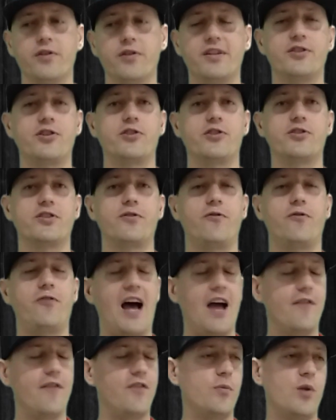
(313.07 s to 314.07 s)
These are just
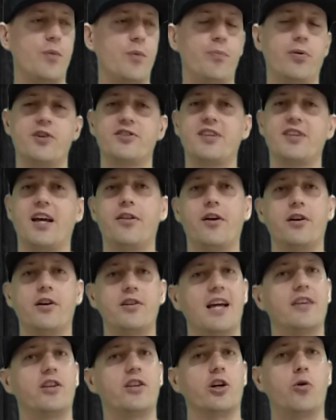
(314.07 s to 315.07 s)
5 NBA players that I thought
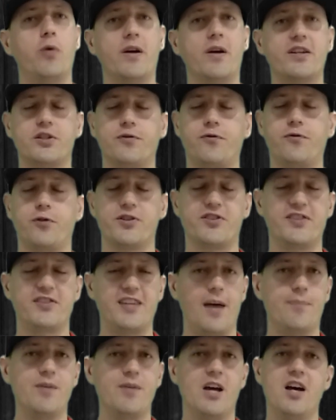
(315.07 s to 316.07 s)
had the quickest first
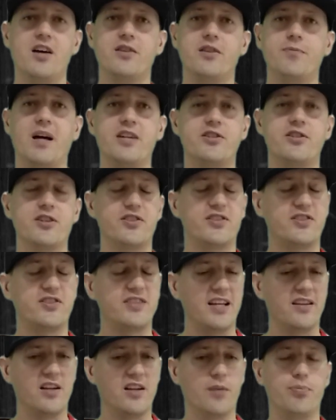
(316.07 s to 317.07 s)
step by just
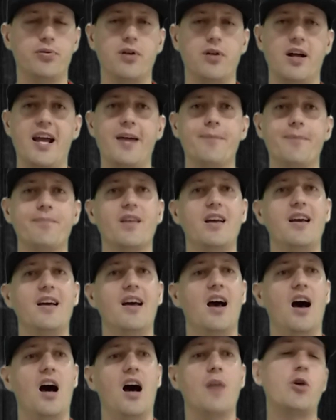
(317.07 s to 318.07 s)
seeing them play.
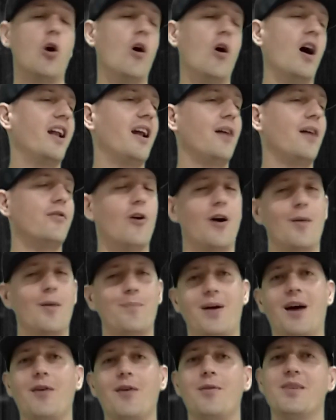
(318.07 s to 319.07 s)
Go ahead. I know I'm
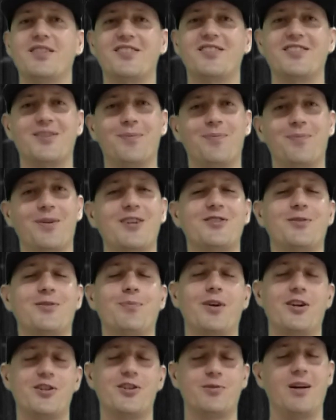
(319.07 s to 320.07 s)
probably missing some
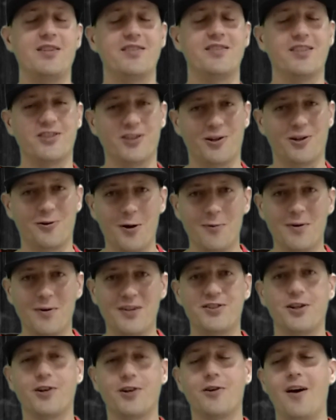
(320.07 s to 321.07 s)
players might disagree with,
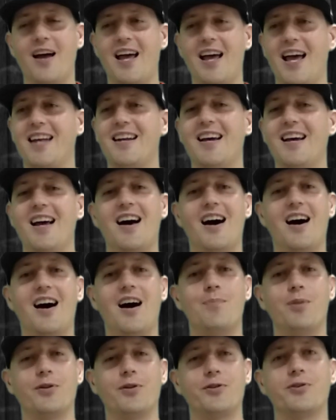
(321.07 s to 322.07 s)
so go ahead,
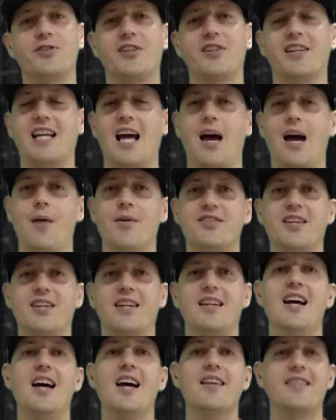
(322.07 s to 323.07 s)
put those in the comments. And
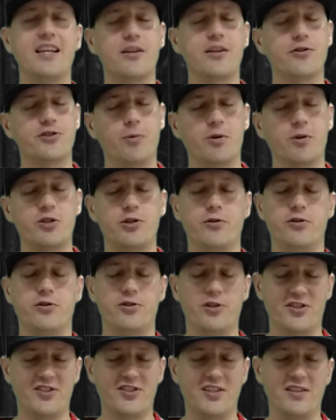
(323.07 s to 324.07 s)
thank you so much for your
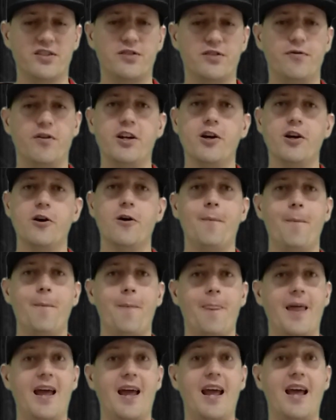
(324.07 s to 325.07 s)
interest in this video,
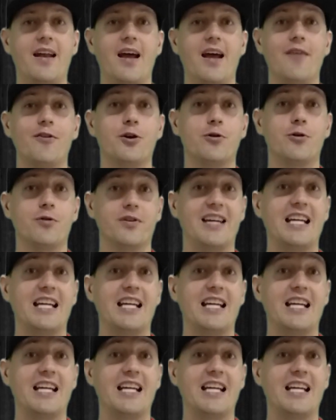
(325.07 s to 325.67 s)
and have a good one.